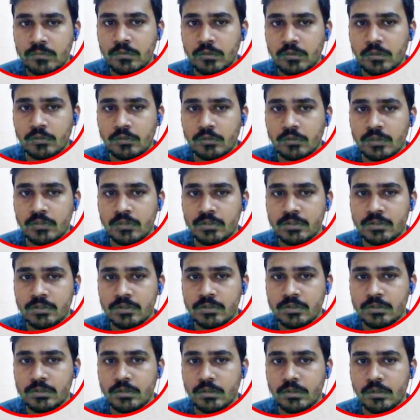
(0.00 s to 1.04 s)
Now
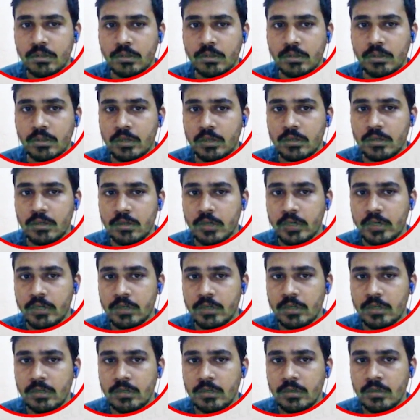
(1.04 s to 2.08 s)
this letter
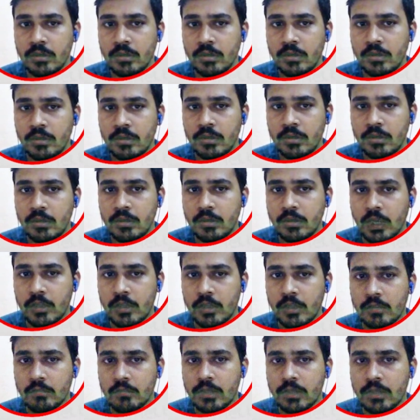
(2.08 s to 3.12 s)
writing can
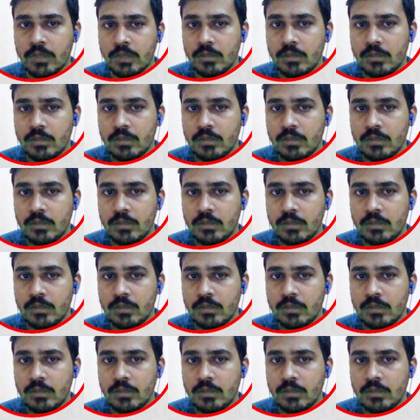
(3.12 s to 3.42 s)
be